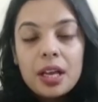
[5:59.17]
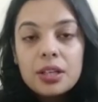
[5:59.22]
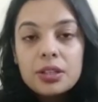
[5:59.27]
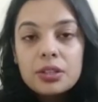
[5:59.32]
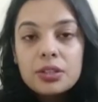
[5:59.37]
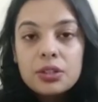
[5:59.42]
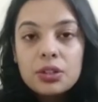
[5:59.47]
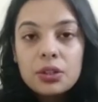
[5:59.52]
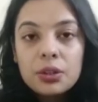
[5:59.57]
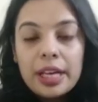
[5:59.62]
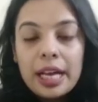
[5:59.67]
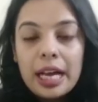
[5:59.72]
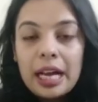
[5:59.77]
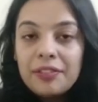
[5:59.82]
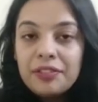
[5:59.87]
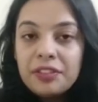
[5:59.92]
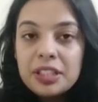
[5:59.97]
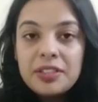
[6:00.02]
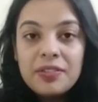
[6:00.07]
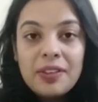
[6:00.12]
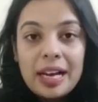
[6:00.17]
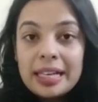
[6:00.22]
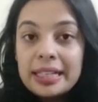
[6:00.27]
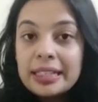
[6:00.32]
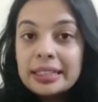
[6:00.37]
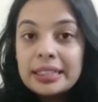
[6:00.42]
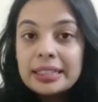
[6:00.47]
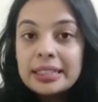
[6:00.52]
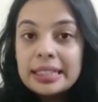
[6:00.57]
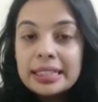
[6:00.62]
So yeah, after
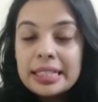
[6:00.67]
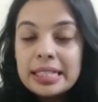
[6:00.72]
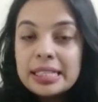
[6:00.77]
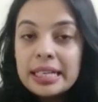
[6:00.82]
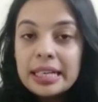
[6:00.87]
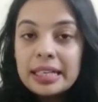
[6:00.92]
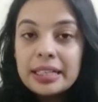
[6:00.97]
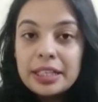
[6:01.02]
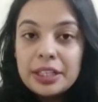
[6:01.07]
dividing the data set